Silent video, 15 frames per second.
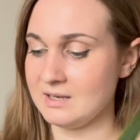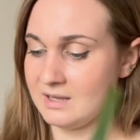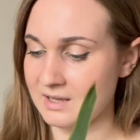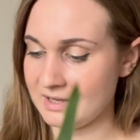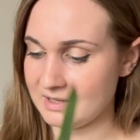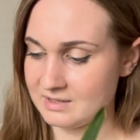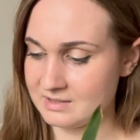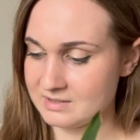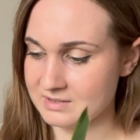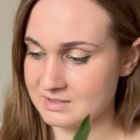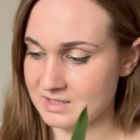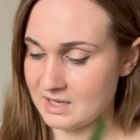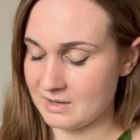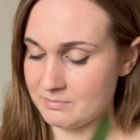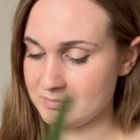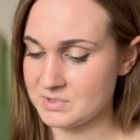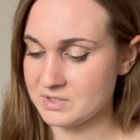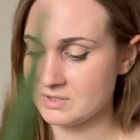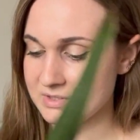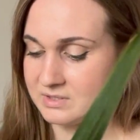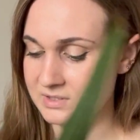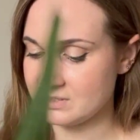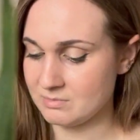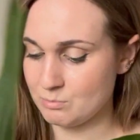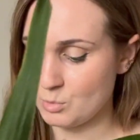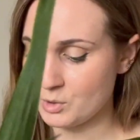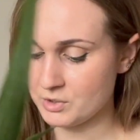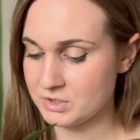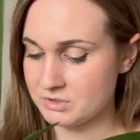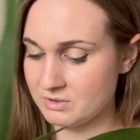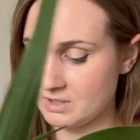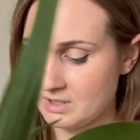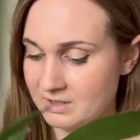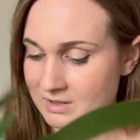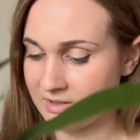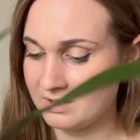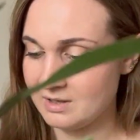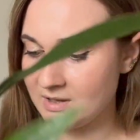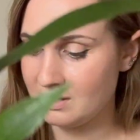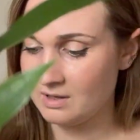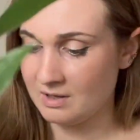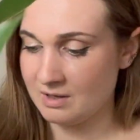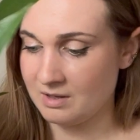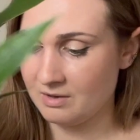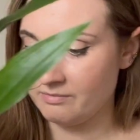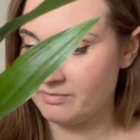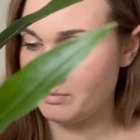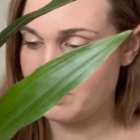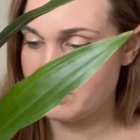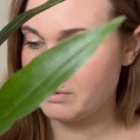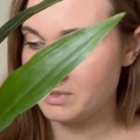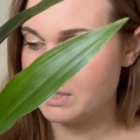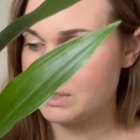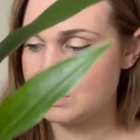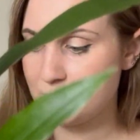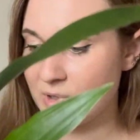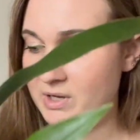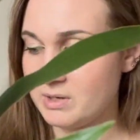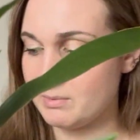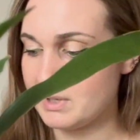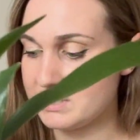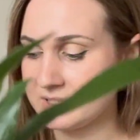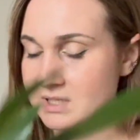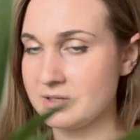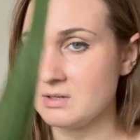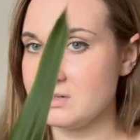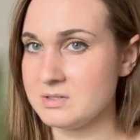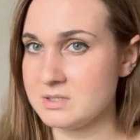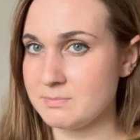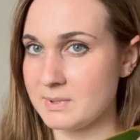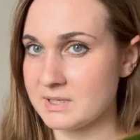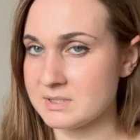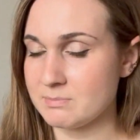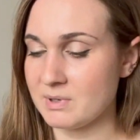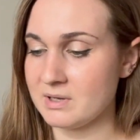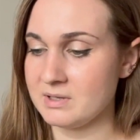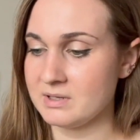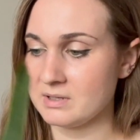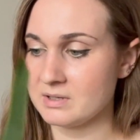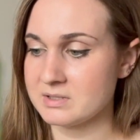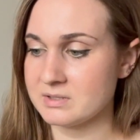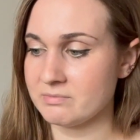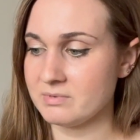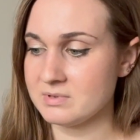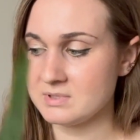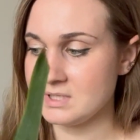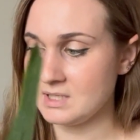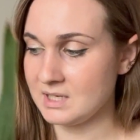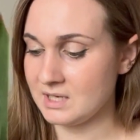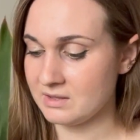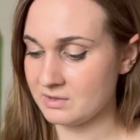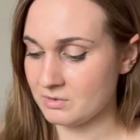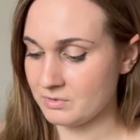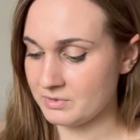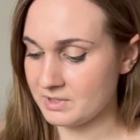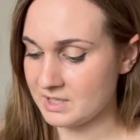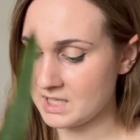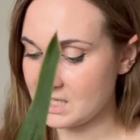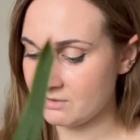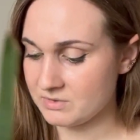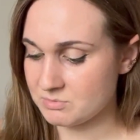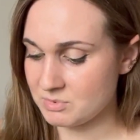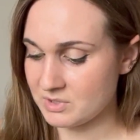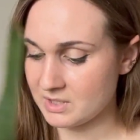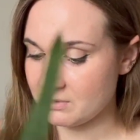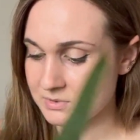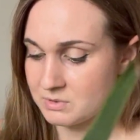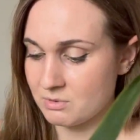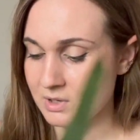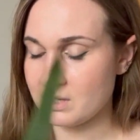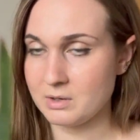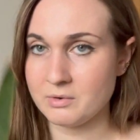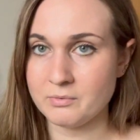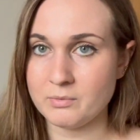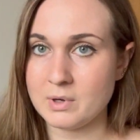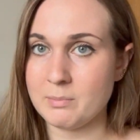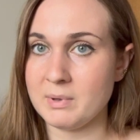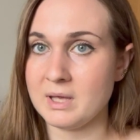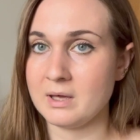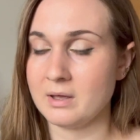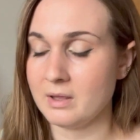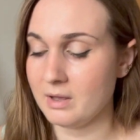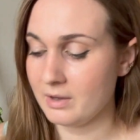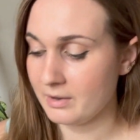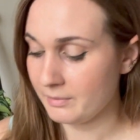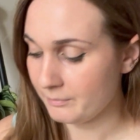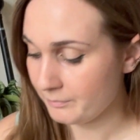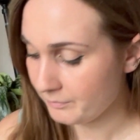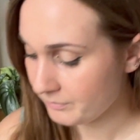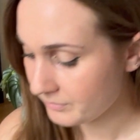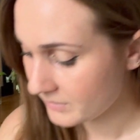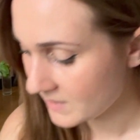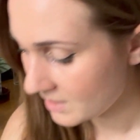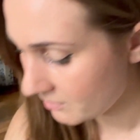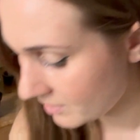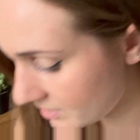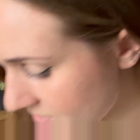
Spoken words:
and yeah, I'm just monitoring for whether it is spider mites. It could just be a spider because I've not seen anything on the leaves, but there was quite a lot of webbing around